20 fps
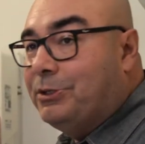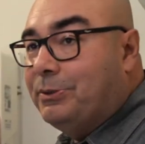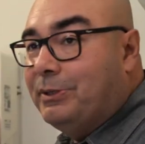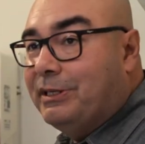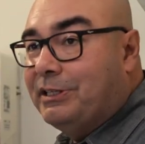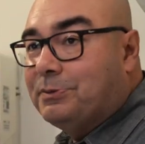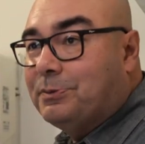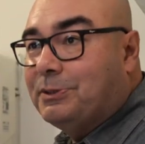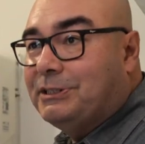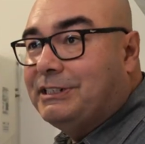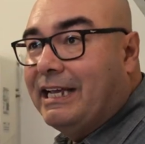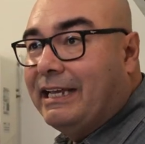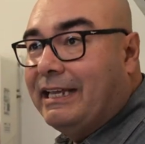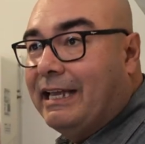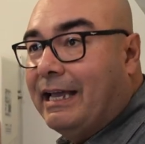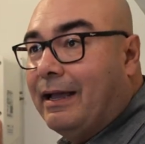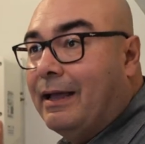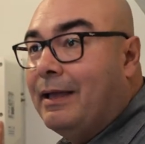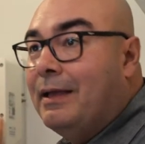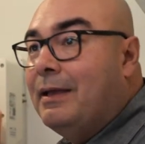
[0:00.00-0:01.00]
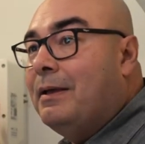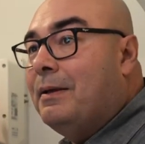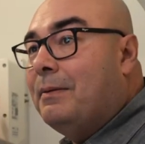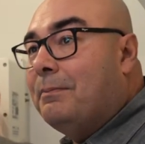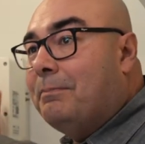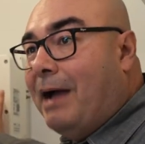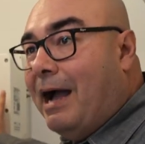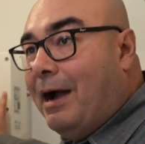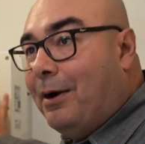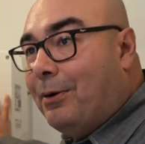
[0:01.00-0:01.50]
doing is we're taking
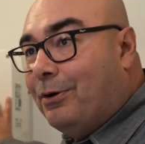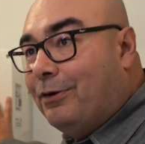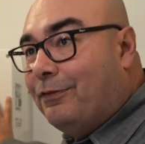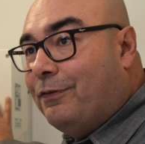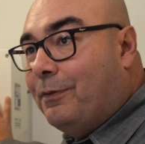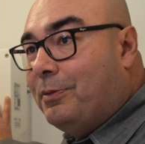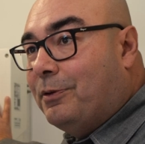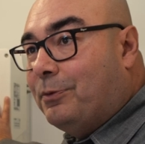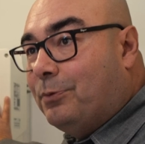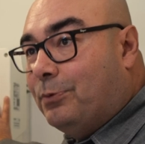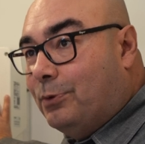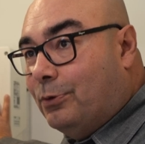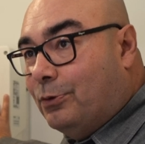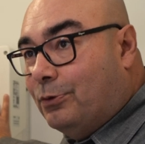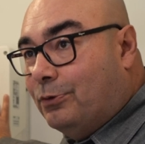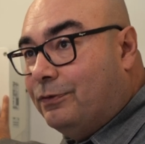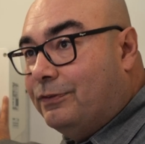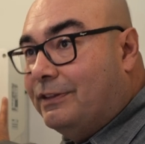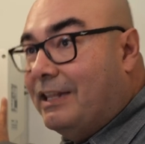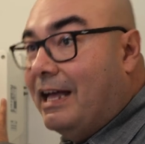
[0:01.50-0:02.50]
power from the roof.